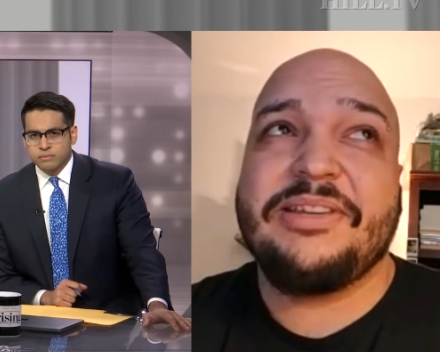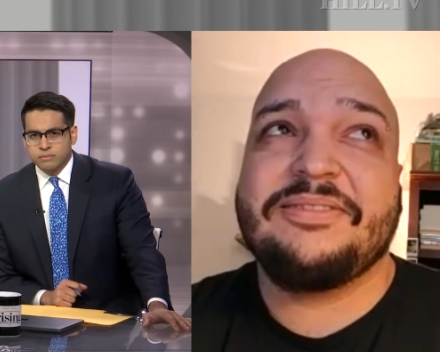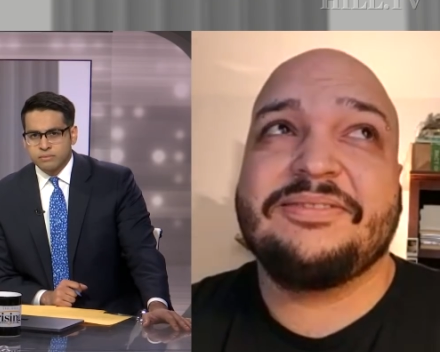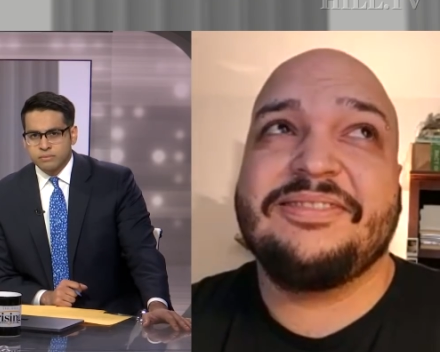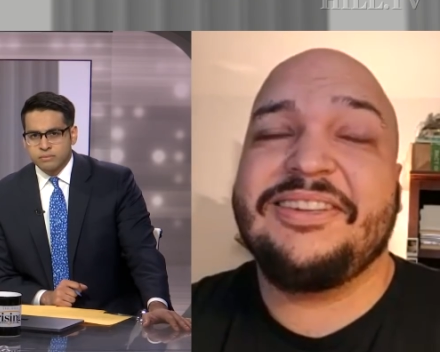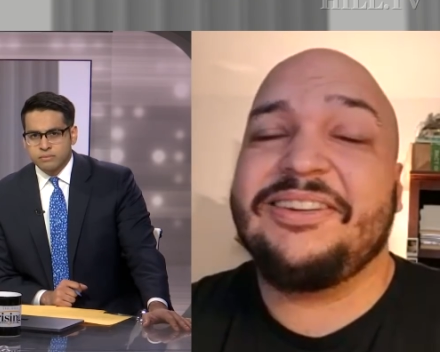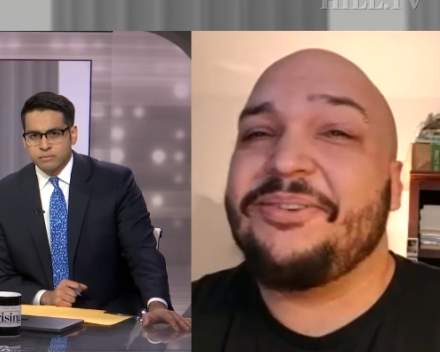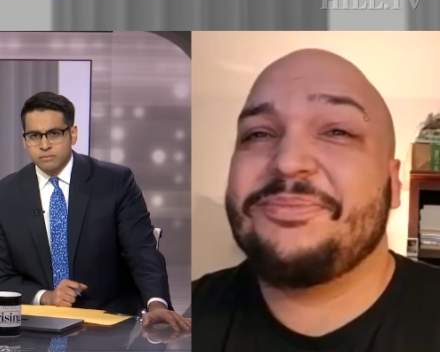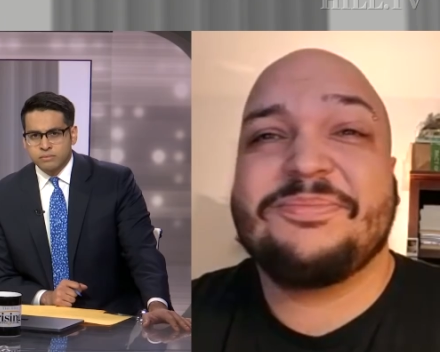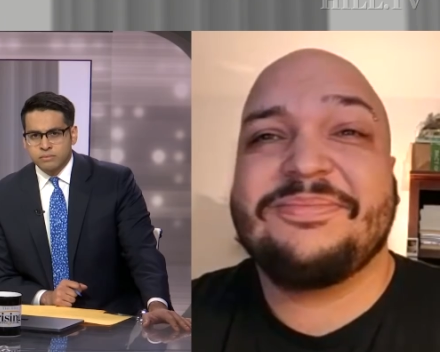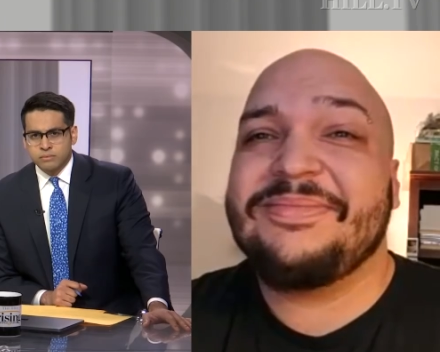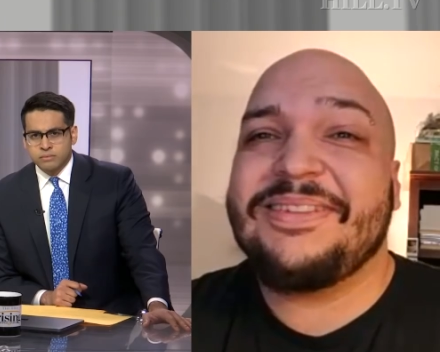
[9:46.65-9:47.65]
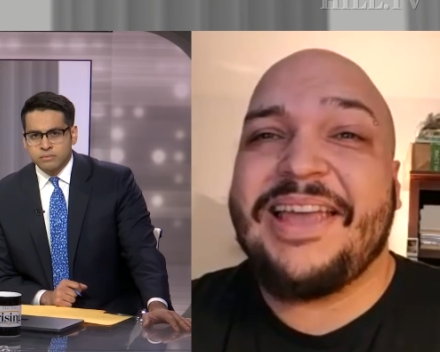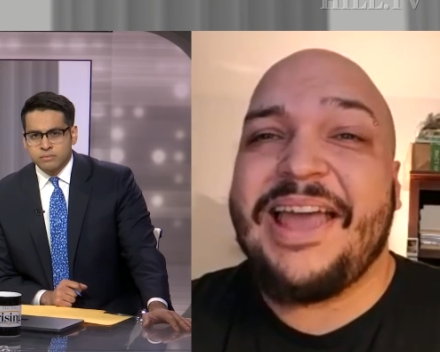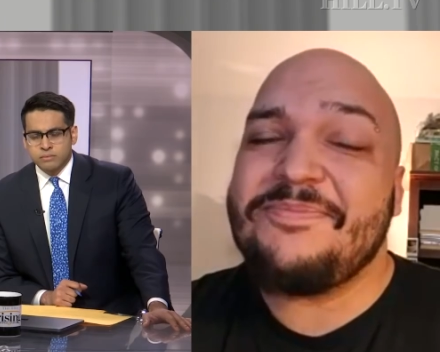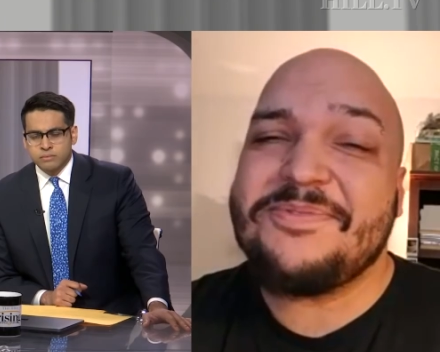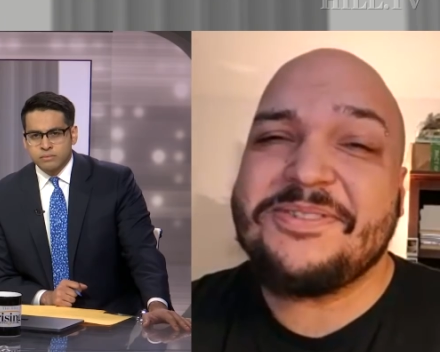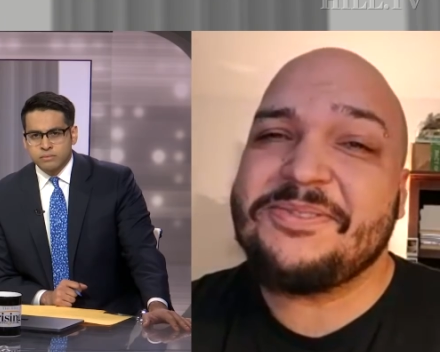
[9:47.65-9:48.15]
Speaker 1: I mean, you know,
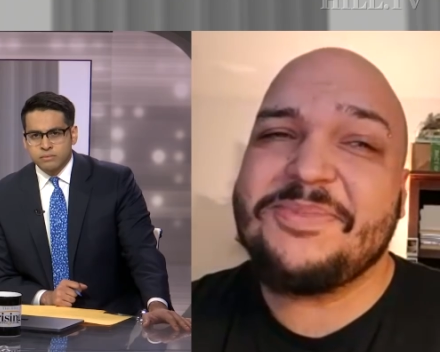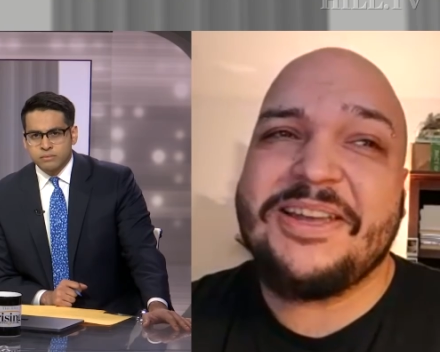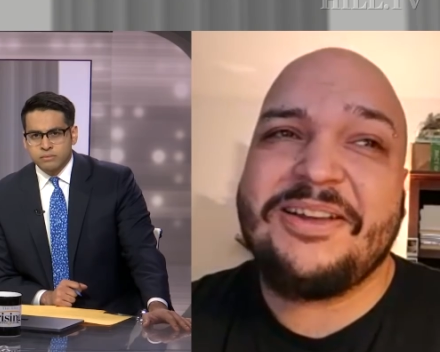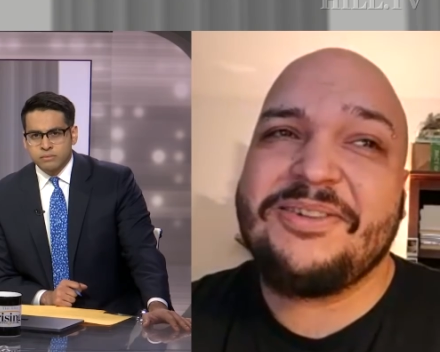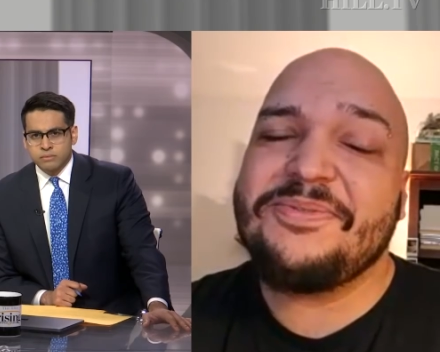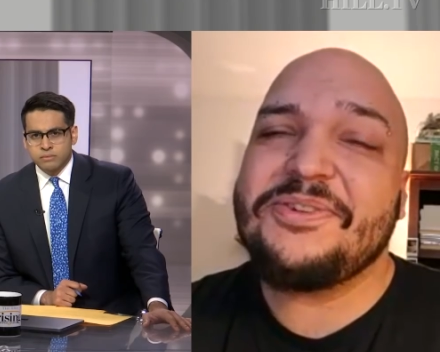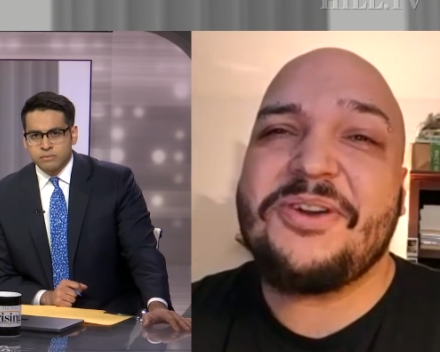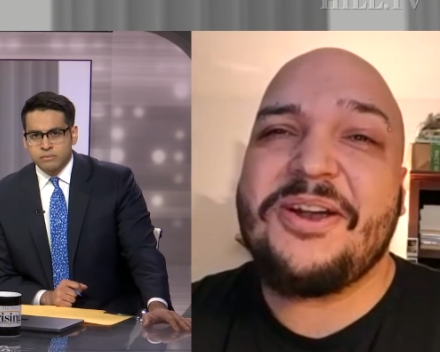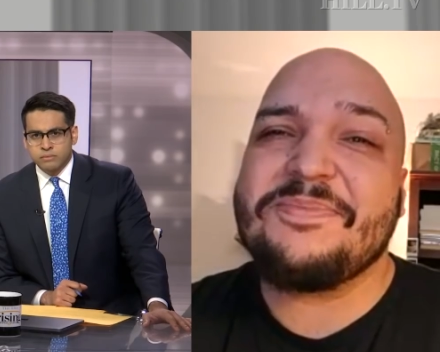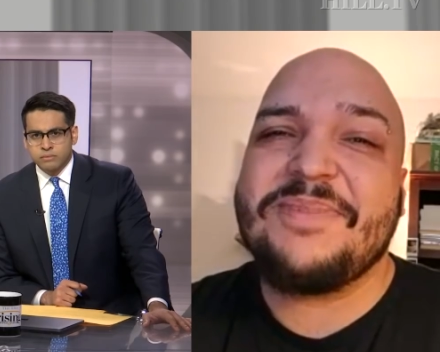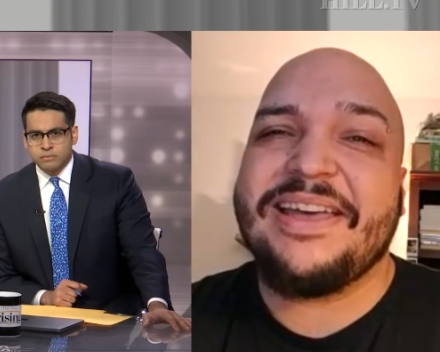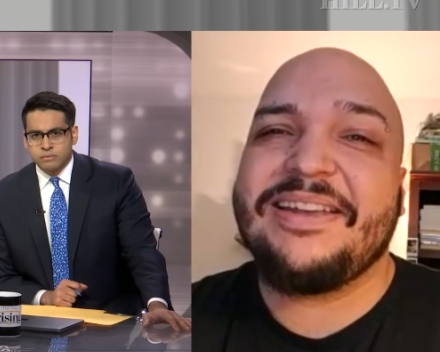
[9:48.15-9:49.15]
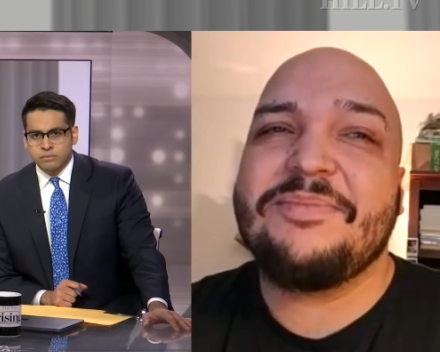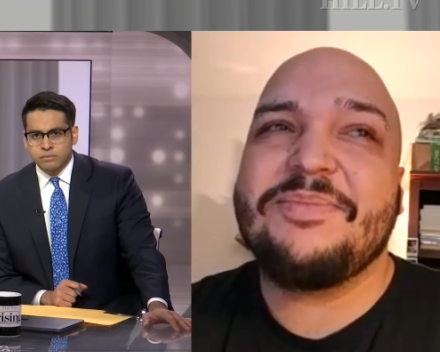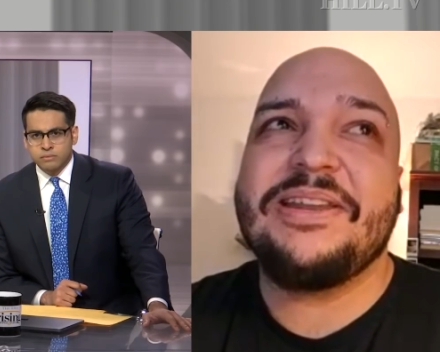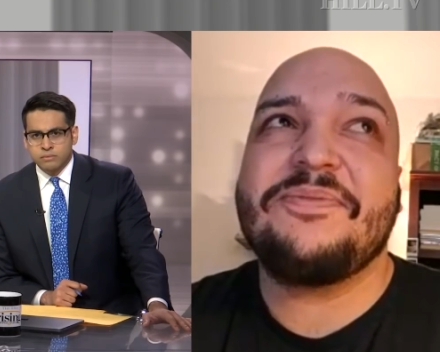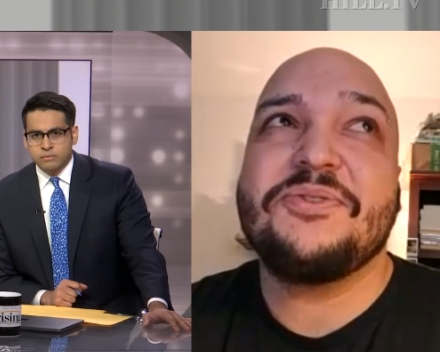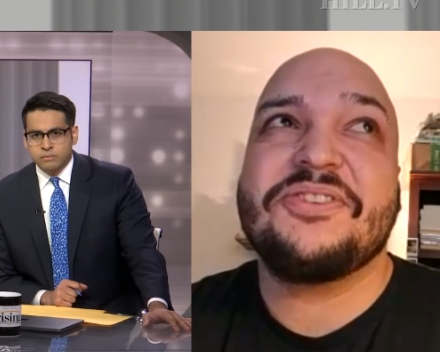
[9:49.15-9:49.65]
capitalism's a hell of a drug, man.
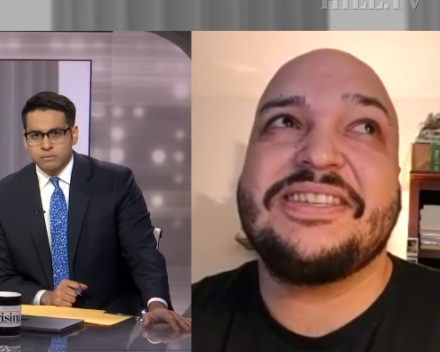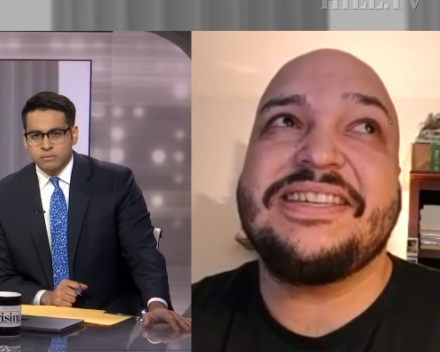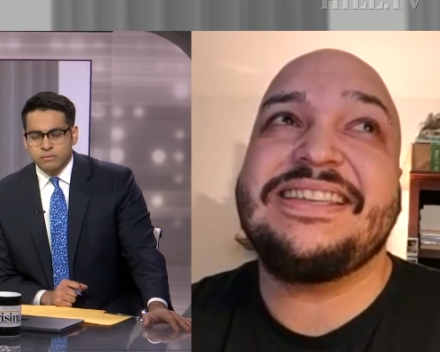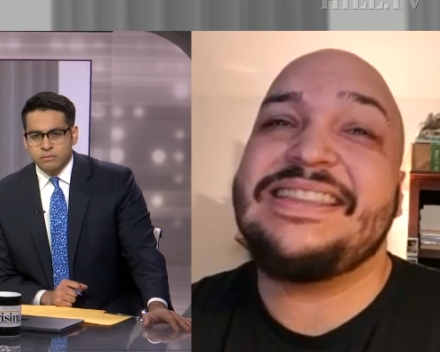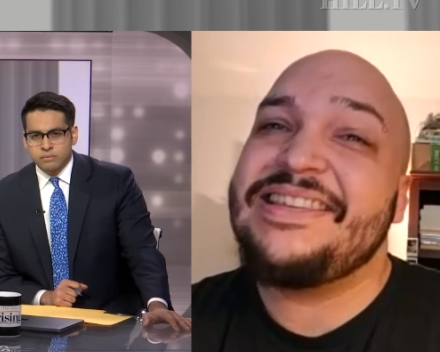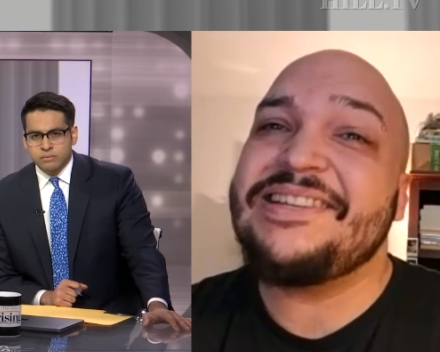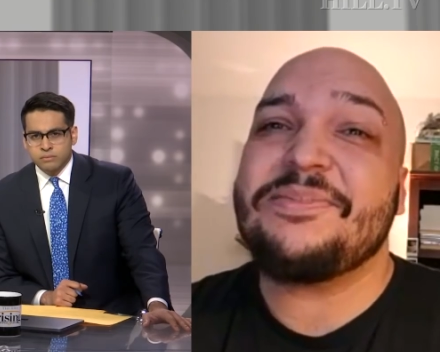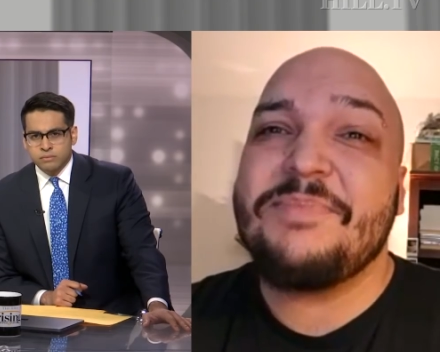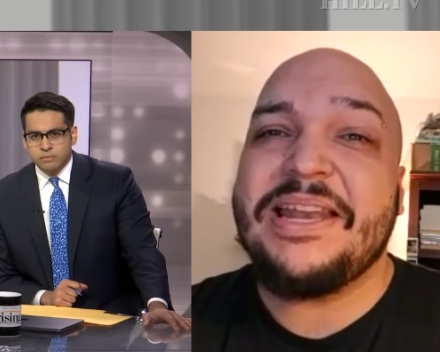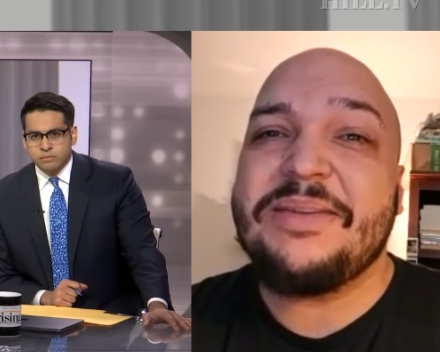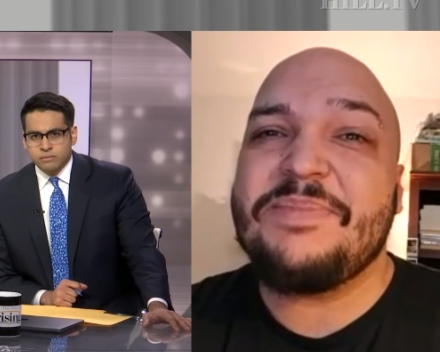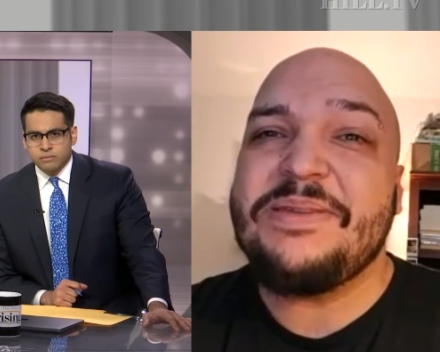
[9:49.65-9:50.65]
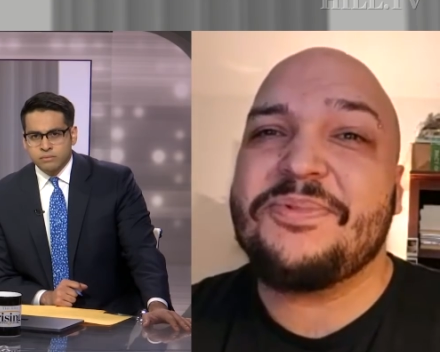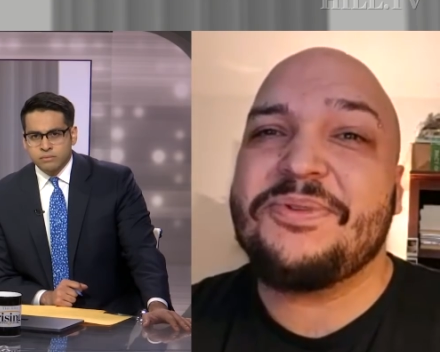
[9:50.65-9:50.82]
I mean, if you see this many